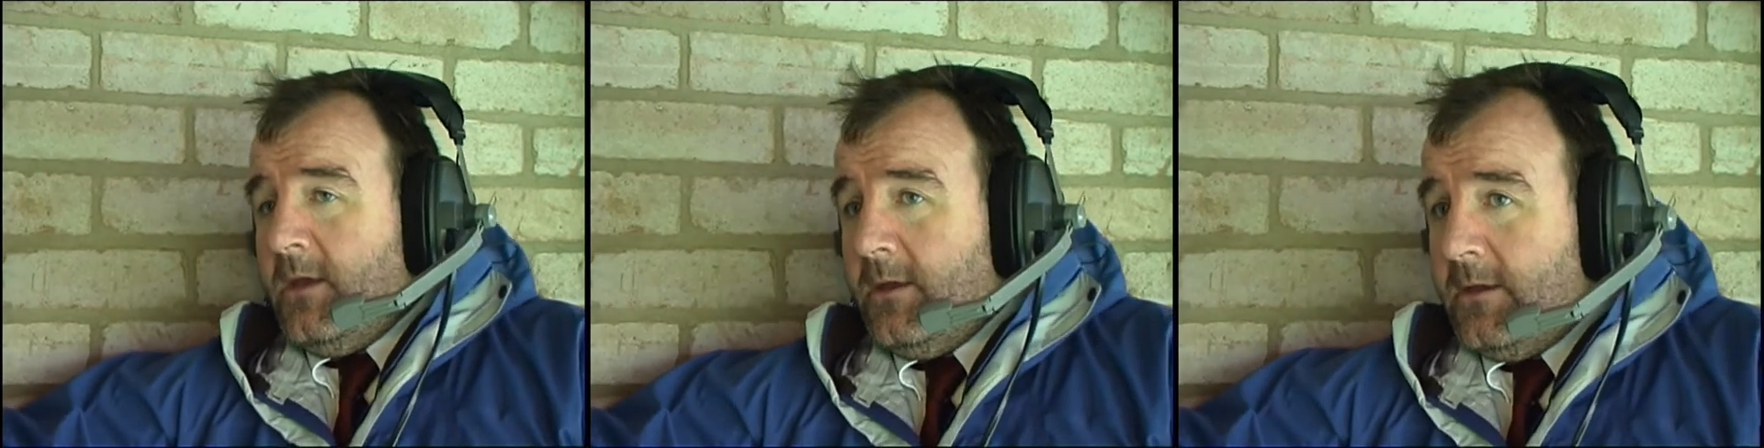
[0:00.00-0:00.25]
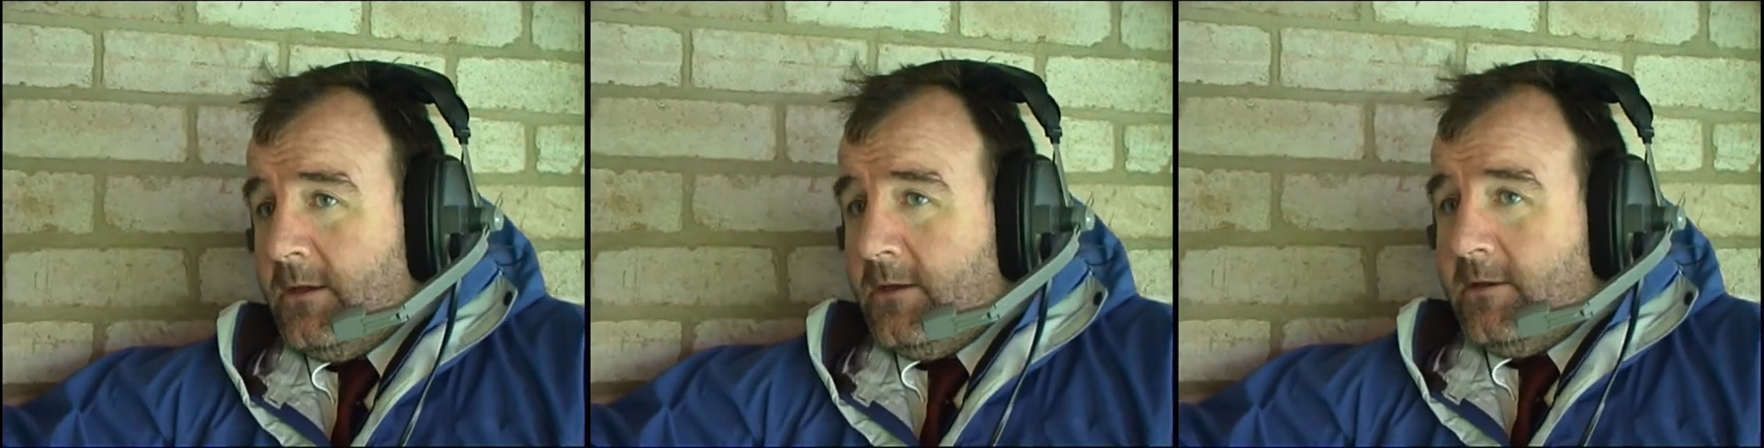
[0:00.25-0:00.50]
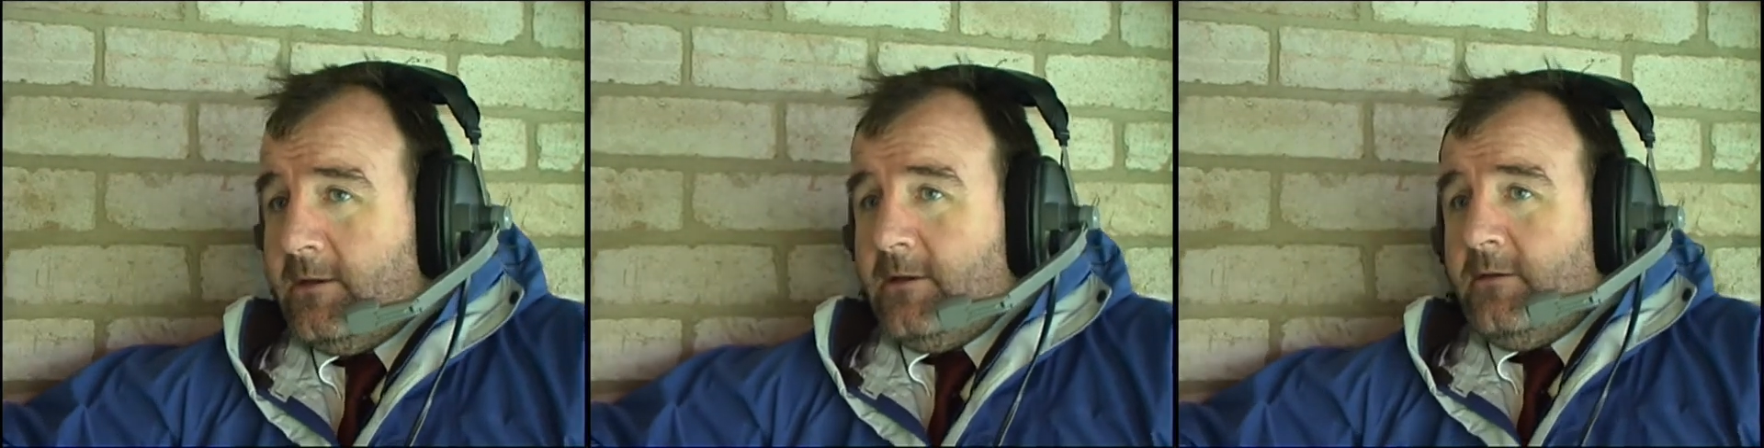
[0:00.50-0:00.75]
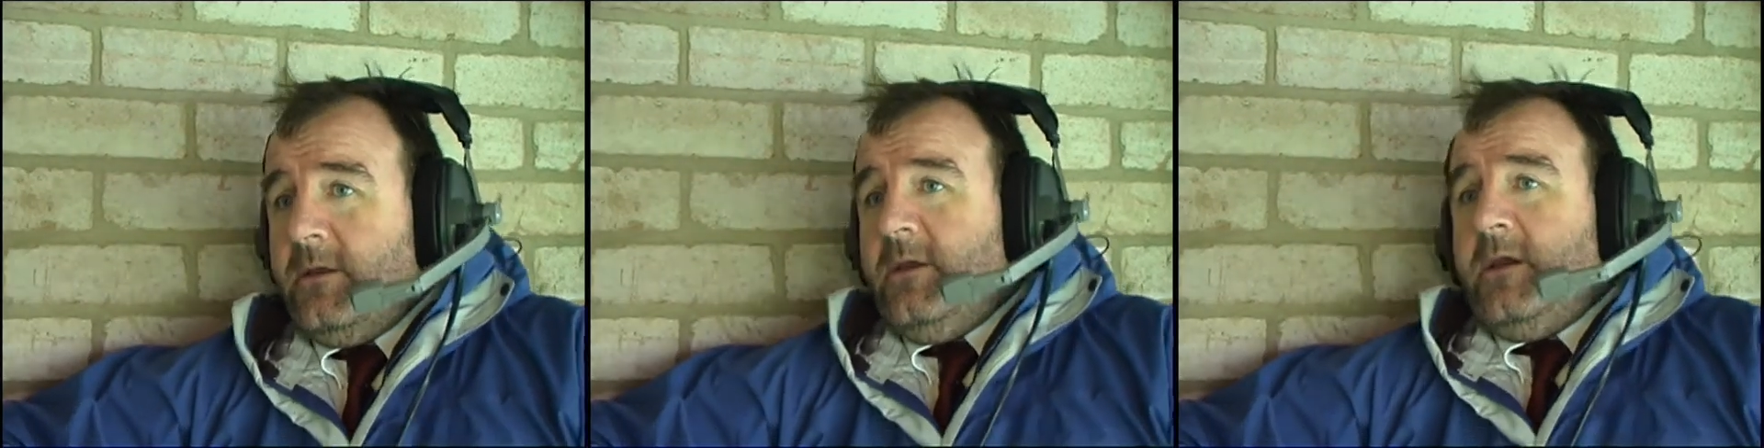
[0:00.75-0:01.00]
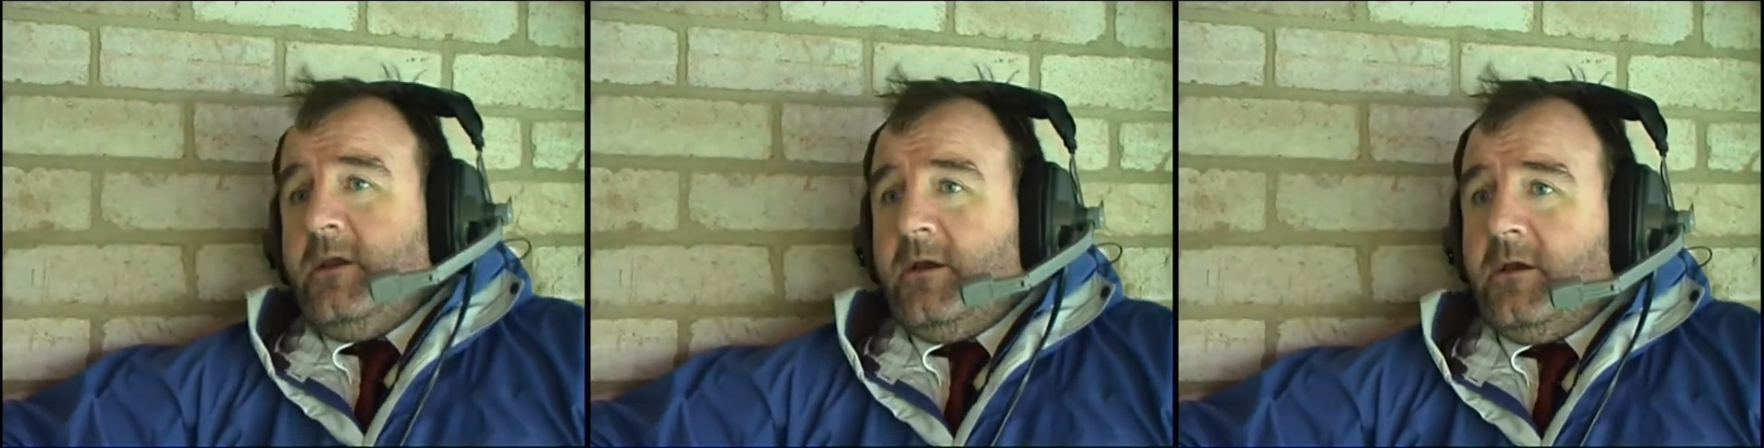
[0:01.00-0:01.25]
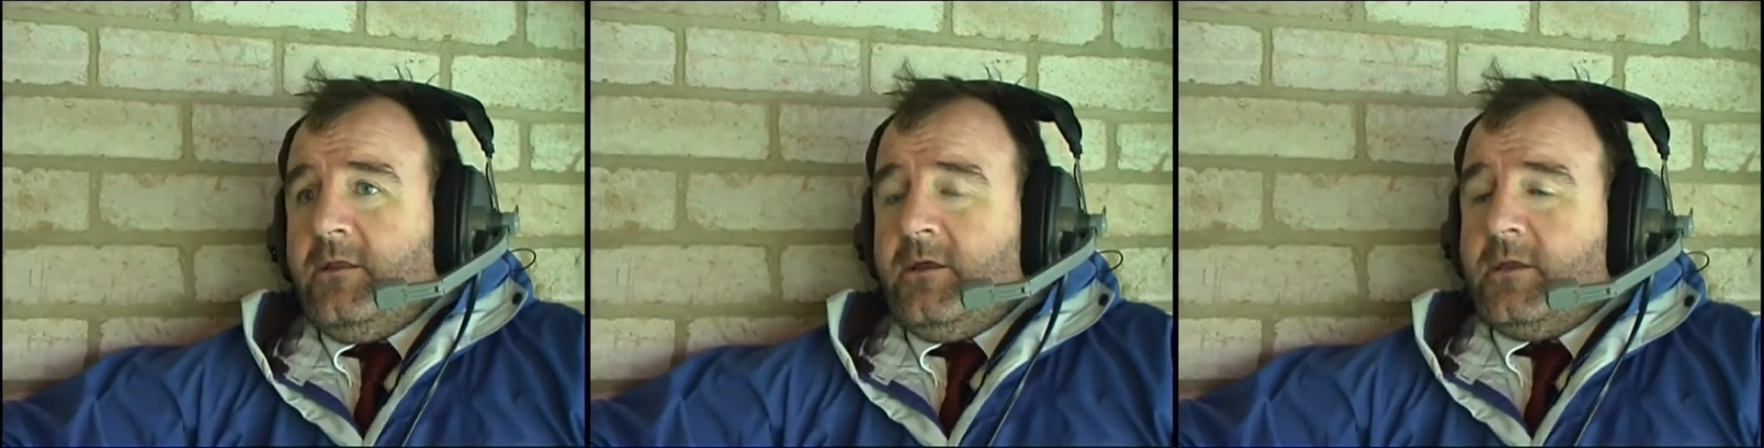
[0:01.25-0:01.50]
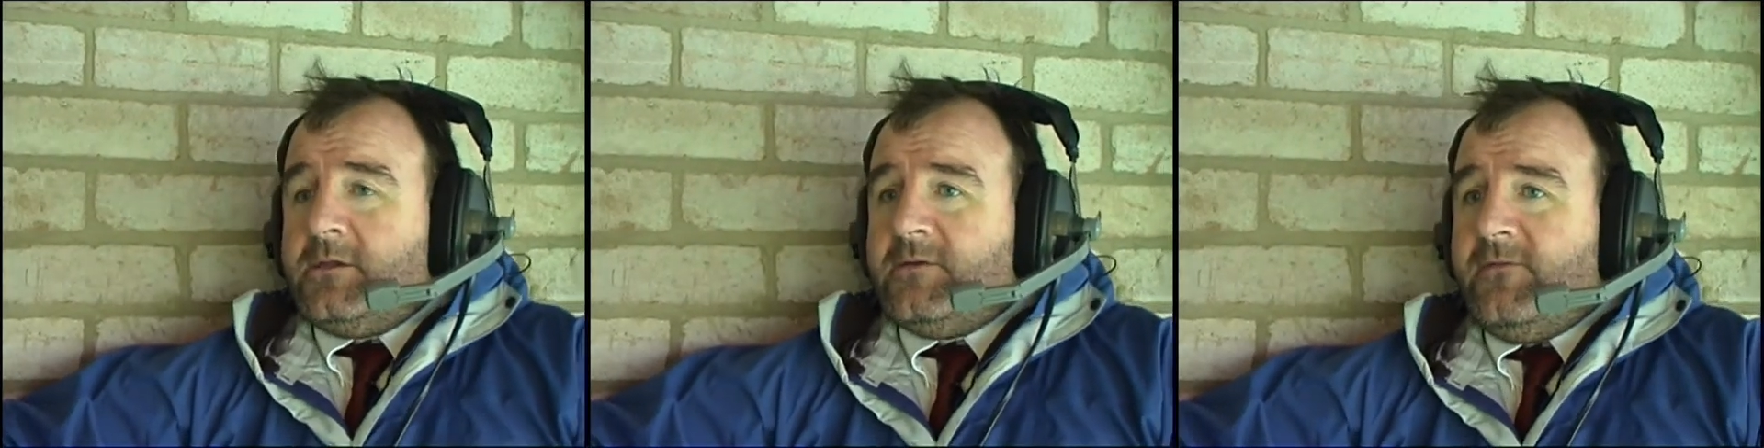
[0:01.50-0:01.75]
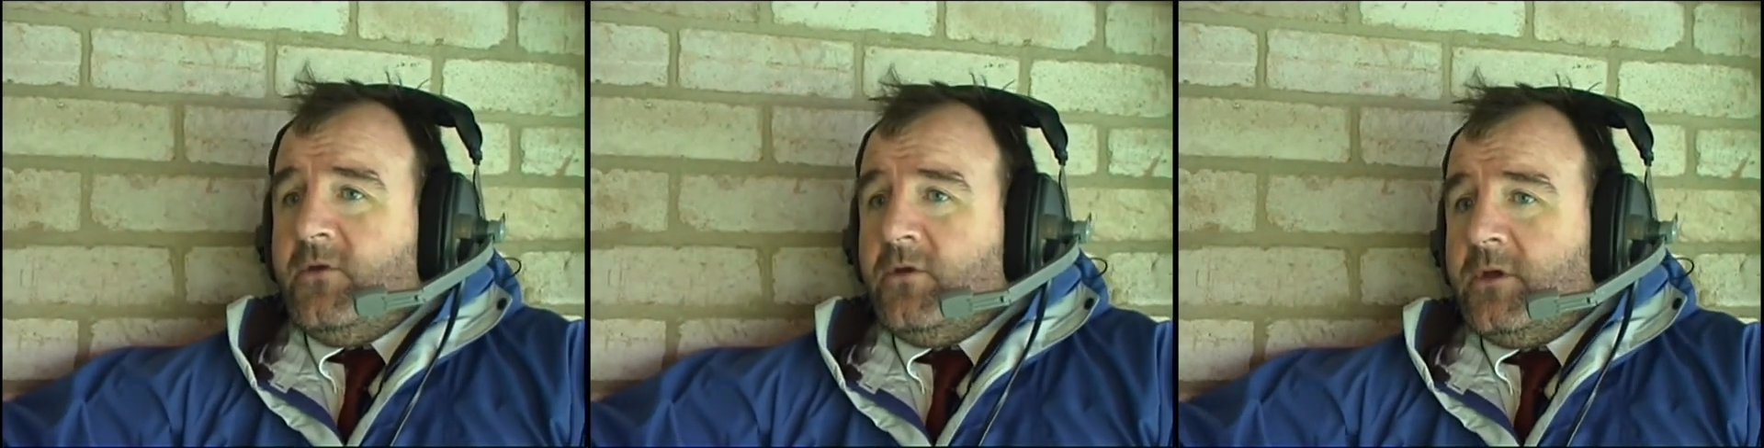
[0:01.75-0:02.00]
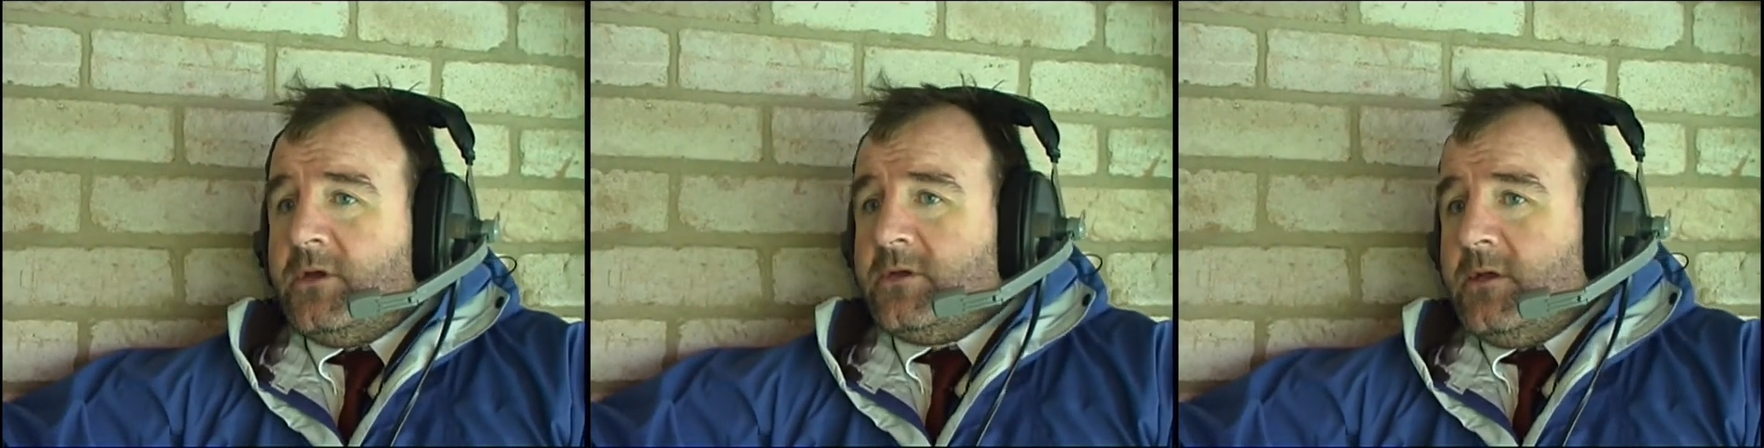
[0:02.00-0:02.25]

Uh, yeah, I think there's a few things.